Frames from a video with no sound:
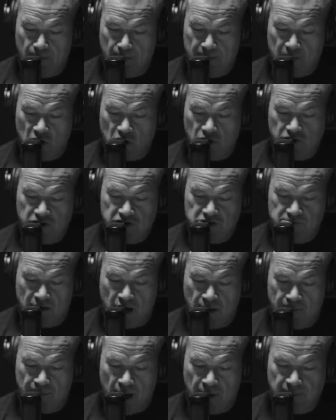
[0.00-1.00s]
Marc Lee's
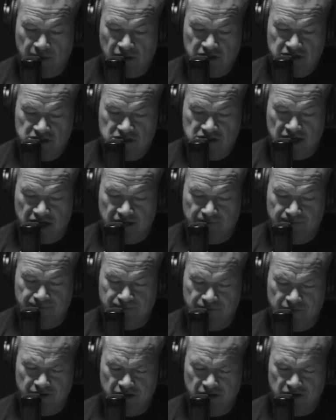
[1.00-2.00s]
mom, Mama Lee. She's got an
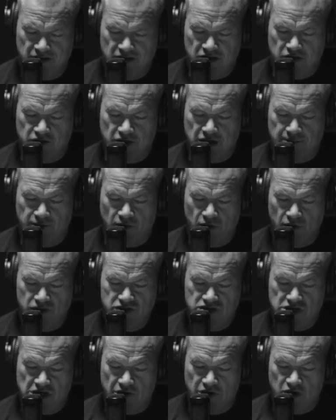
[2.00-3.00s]
incredible
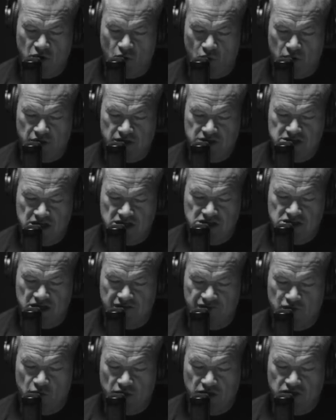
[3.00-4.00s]
charity organization.
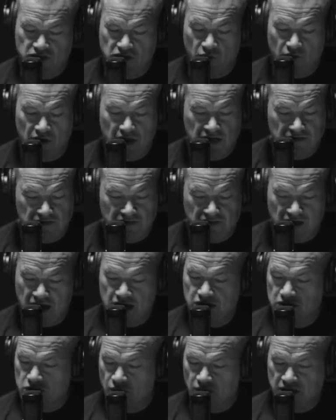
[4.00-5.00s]
If you want to donate to
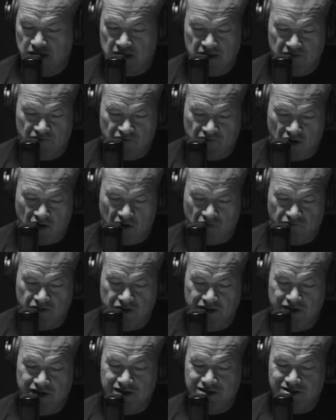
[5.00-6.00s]
that or you want to get involved,
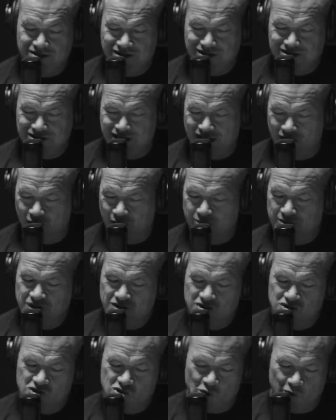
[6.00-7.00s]
she is
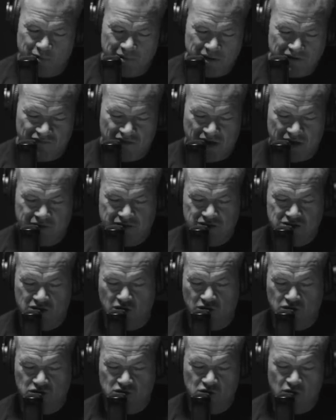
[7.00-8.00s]
helping so many veterans
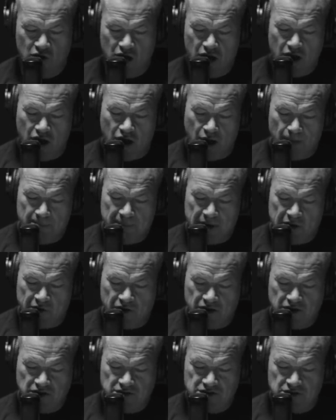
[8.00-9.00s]
go to
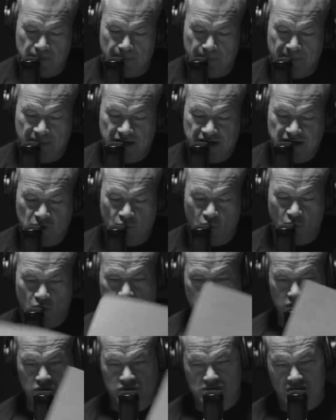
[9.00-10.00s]
America's Mighty
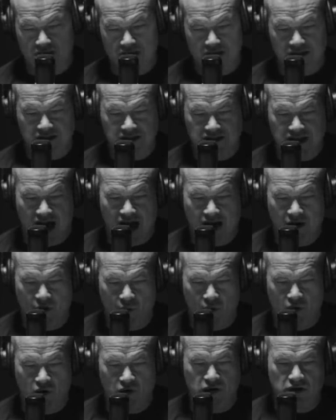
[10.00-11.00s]

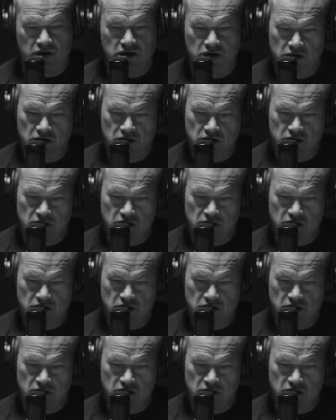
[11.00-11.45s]
Warriors.org.